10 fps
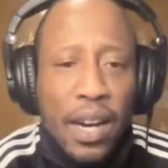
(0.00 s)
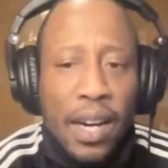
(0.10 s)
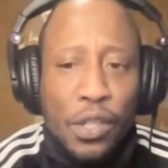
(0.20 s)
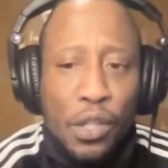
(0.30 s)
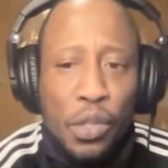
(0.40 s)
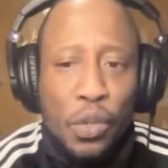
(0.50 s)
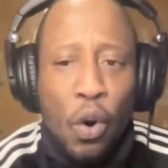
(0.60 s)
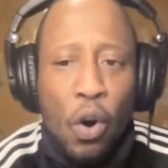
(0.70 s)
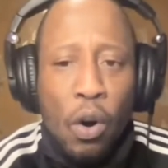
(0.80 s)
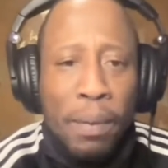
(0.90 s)
to
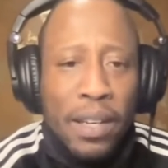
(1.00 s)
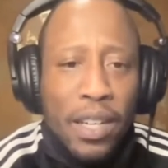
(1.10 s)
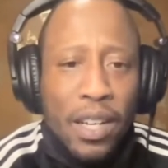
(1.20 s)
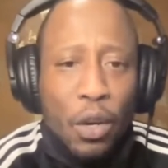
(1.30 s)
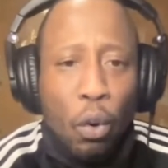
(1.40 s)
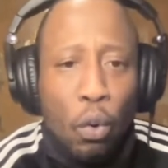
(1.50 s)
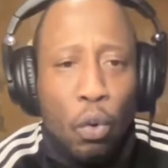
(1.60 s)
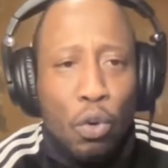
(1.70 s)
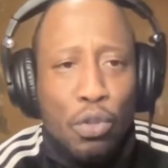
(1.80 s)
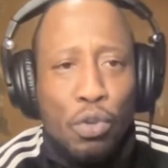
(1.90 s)
score. But
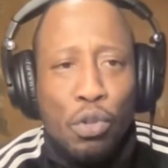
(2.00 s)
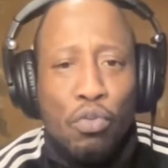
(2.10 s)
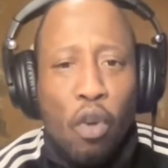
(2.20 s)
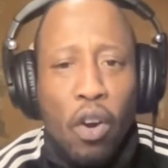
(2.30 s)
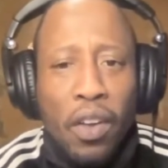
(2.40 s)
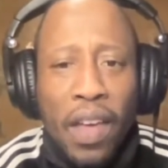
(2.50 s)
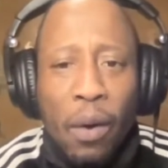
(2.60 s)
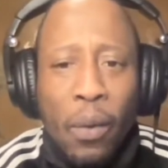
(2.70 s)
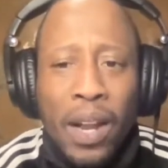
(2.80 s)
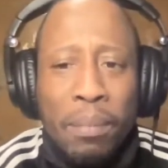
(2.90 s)
who's wrong in that
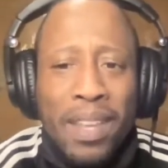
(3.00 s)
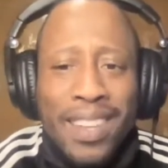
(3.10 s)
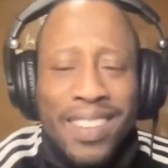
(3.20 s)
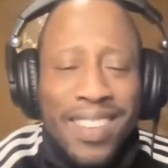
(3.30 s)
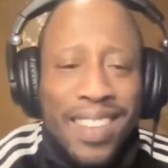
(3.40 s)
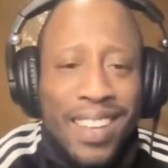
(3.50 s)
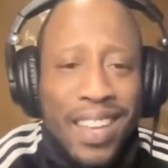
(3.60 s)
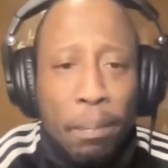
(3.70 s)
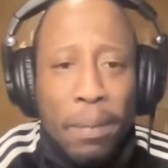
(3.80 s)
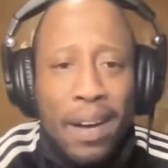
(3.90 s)
one? I mean, is it the
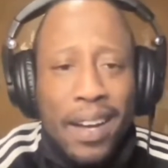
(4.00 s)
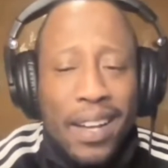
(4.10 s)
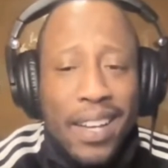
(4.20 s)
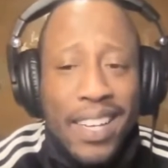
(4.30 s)
keeper?